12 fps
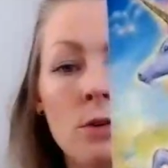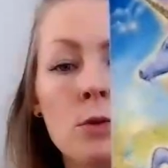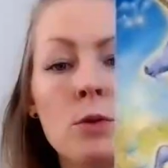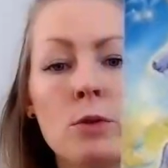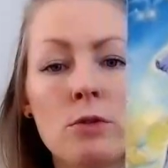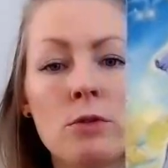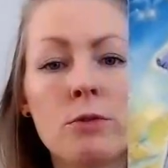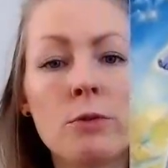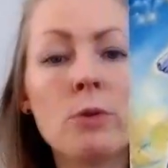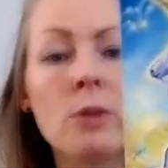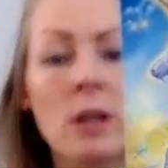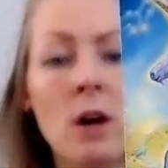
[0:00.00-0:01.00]
who you
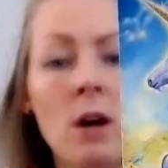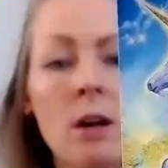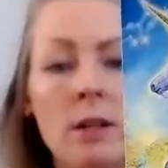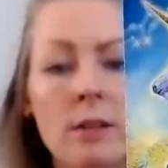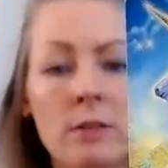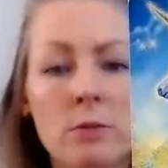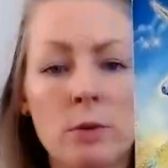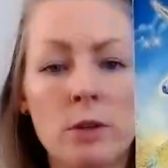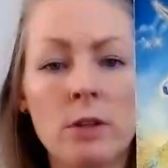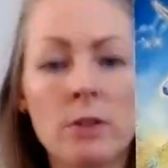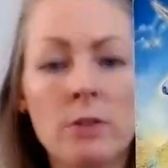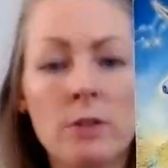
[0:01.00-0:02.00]
truly are in this
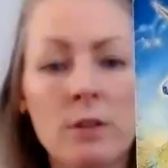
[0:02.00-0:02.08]
world